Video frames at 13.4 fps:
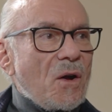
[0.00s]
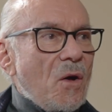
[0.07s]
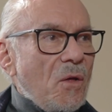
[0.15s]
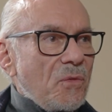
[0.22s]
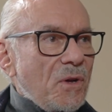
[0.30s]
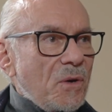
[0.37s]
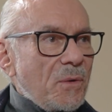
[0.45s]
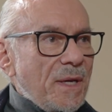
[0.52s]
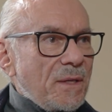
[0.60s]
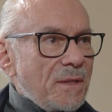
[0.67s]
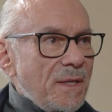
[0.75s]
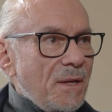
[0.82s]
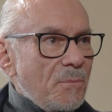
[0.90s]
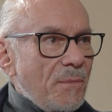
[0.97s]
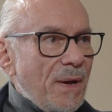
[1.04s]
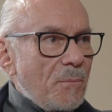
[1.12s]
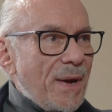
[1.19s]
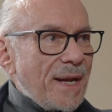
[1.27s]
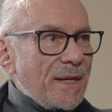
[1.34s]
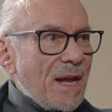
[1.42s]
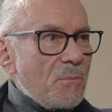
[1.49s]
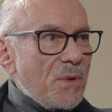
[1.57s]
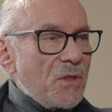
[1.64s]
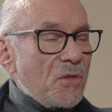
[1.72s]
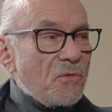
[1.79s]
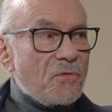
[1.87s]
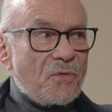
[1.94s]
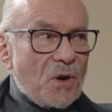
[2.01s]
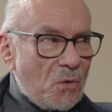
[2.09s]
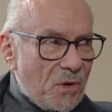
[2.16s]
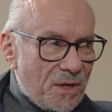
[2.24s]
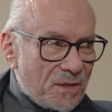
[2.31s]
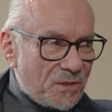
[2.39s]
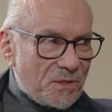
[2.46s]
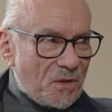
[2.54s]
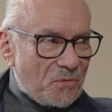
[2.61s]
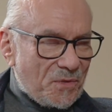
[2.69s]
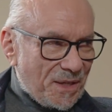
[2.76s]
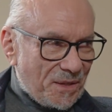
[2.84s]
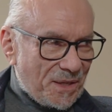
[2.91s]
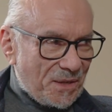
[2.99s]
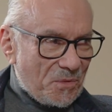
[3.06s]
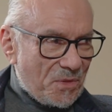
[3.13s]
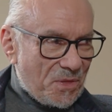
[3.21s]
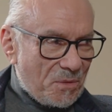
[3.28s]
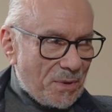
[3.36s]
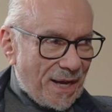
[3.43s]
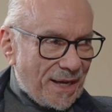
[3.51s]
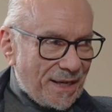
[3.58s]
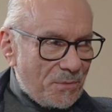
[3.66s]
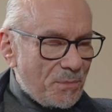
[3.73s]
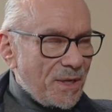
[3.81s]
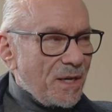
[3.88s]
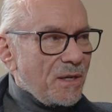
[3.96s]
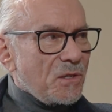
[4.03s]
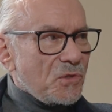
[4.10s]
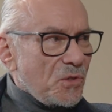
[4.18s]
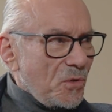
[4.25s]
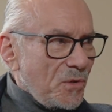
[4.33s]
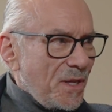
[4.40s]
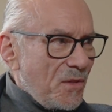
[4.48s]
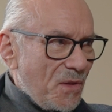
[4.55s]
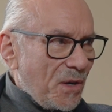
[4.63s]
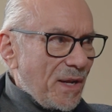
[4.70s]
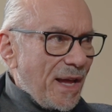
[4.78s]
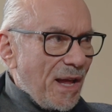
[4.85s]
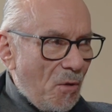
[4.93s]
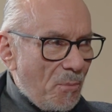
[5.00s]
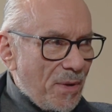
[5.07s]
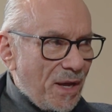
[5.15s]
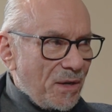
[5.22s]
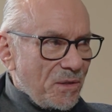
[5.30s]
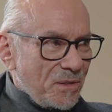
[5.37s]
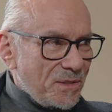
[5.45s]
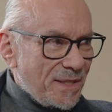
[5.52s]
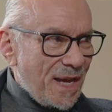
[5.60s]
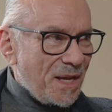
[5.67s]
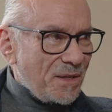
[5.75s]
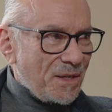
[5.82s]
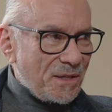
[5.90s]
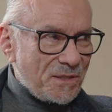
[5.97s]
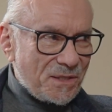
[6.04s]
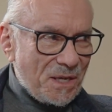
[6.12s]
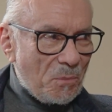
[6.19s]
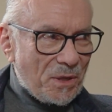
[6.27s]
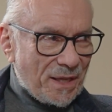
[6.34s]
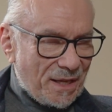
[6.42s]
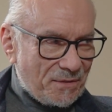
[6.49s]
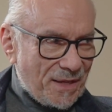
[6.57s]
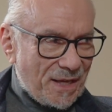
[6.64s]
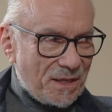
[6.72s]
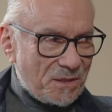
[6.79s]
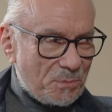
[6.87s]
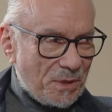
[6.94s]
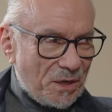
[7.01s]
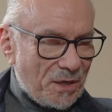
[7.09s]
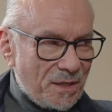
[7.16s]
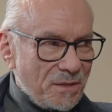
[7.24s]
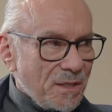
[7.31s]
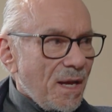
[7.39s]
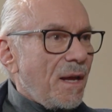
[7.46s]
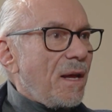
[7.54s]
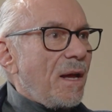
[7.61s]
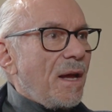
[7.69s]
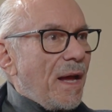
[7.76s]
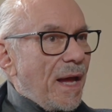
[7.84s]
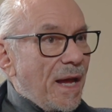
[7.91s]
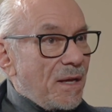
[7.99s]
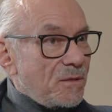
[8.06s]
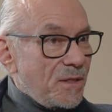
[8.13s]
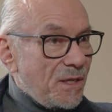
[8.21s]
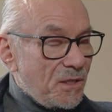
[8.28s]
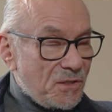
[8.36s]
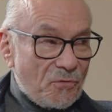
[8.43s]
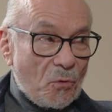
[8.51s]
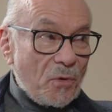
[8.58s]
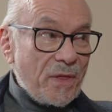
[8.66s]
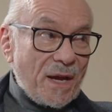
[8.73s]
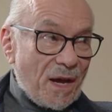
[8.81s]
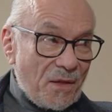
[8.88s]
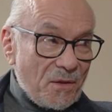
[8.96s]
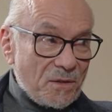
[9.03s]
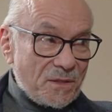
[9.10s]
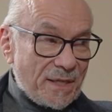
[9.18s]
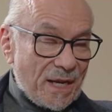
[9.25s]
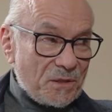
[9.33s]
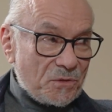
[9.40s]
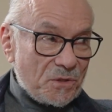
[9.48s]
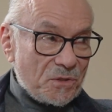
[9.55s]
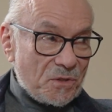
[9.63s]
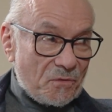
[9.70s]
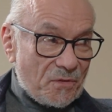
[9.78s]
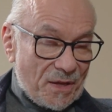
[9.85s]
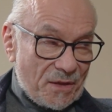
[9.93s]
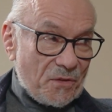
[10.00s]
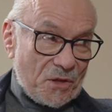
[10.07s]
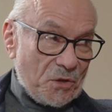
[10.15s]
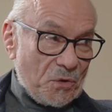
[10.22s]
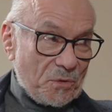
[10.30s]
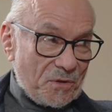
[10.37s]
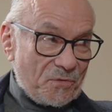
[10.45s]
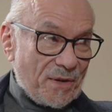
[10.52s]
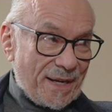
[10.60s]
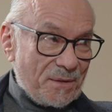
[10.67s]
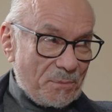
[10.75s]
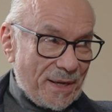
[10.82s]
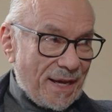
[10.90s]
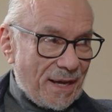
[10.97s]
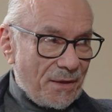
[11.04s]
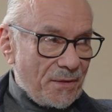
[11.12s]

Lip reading: Although it might not be the focus of dealing with the body, but it is certainly there to help understand and assimilate that experience, as it is for the other stages of the unified path.